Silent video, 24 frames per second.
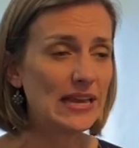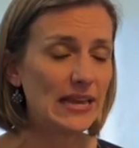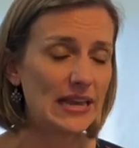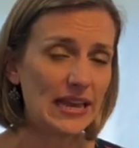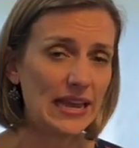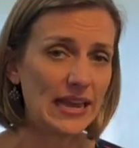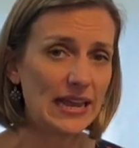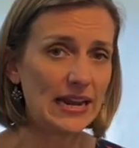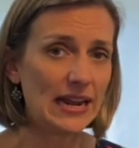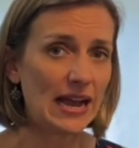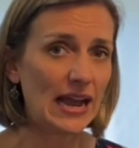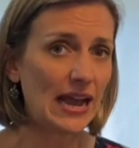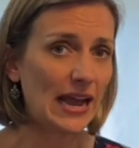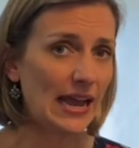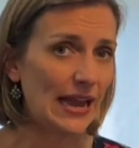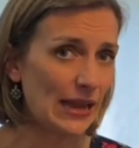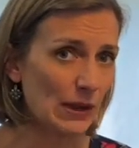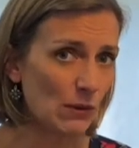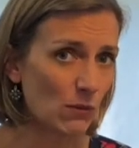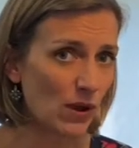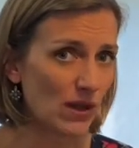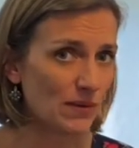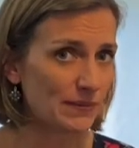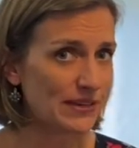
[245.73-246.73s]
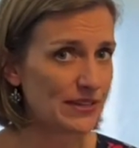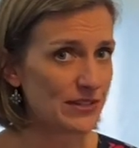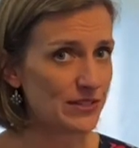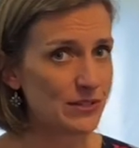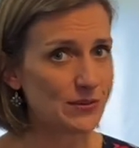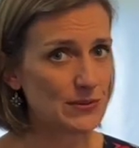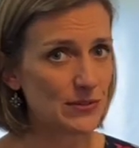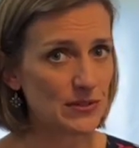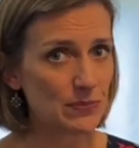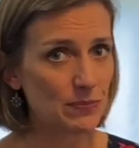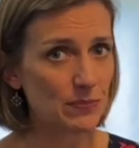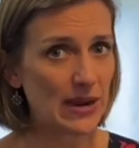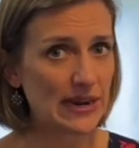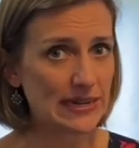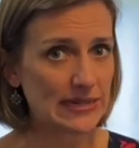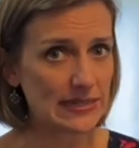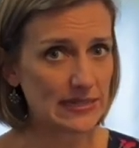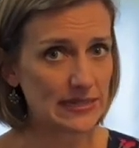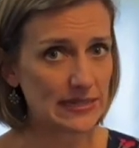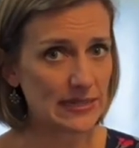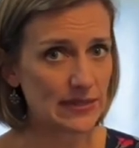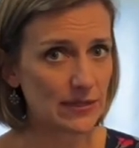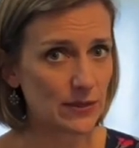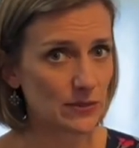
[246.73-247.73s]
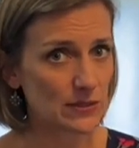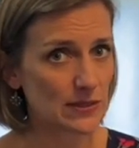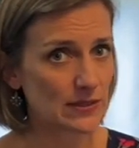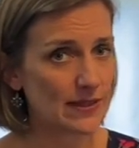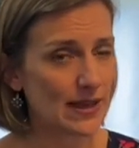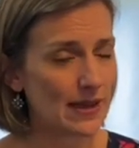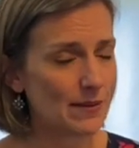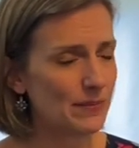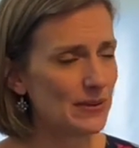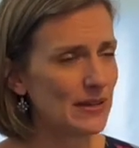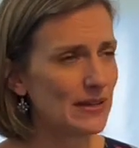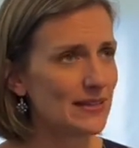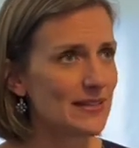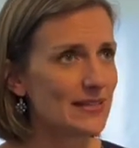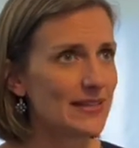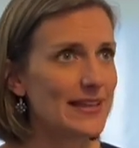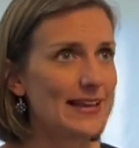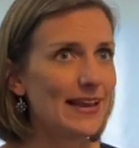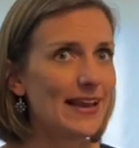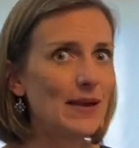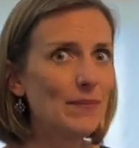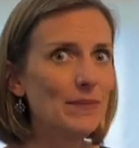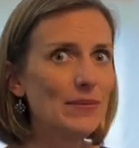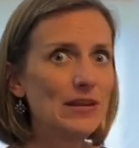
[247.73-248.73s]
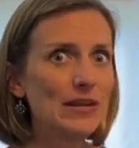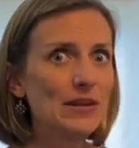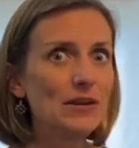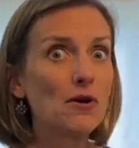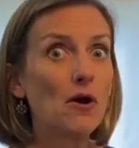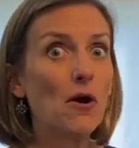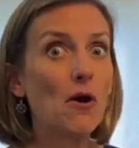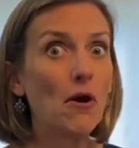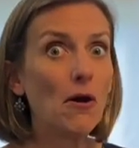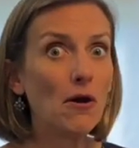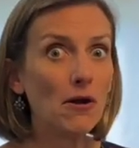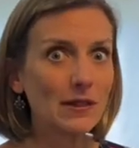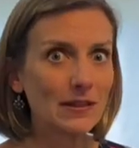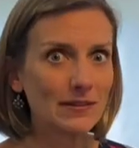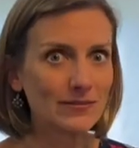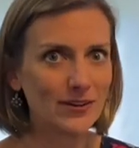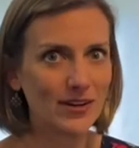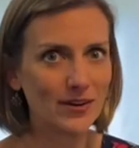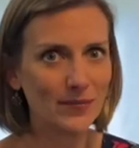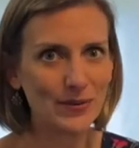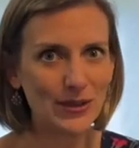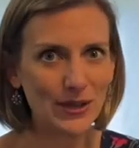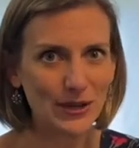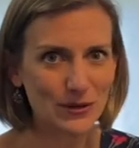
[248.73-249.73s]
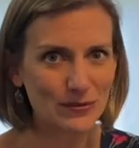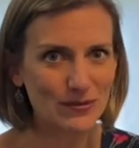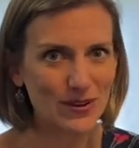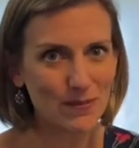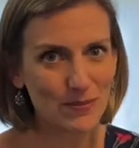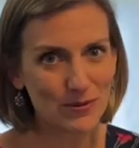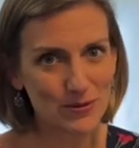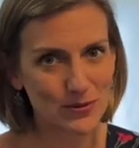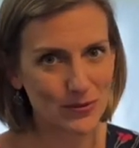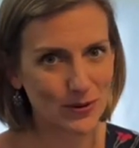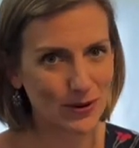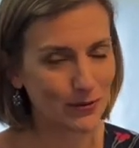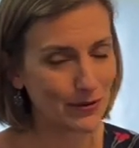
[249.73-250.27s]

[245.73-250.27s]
and I want my students practicing those a lot because they happen in all of our piano repertoire,